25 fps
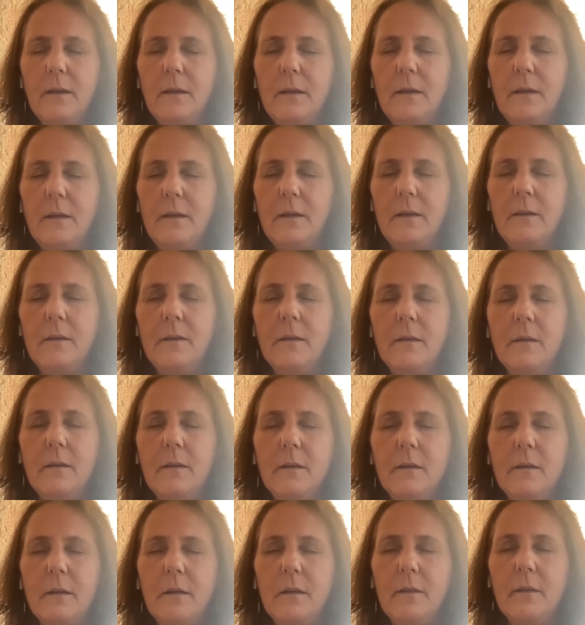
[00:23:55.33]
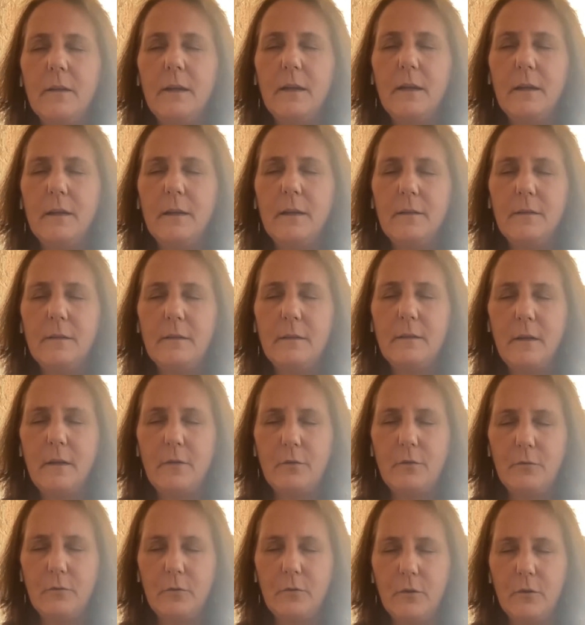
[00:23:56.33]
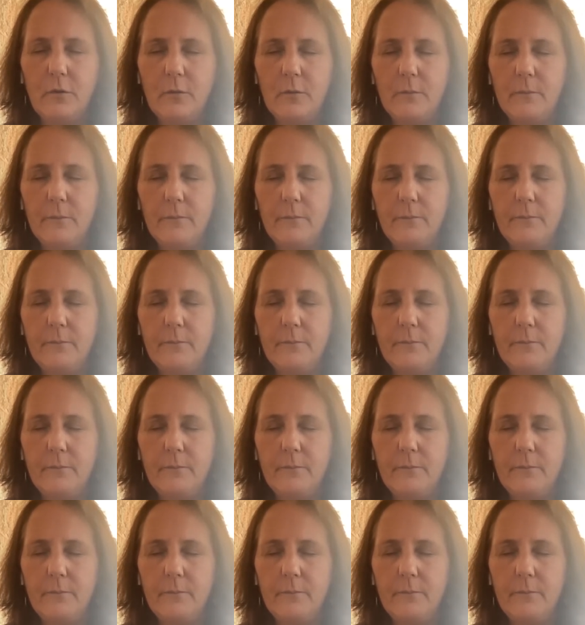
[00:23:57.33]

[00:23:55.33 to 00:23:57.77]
in the ancestral.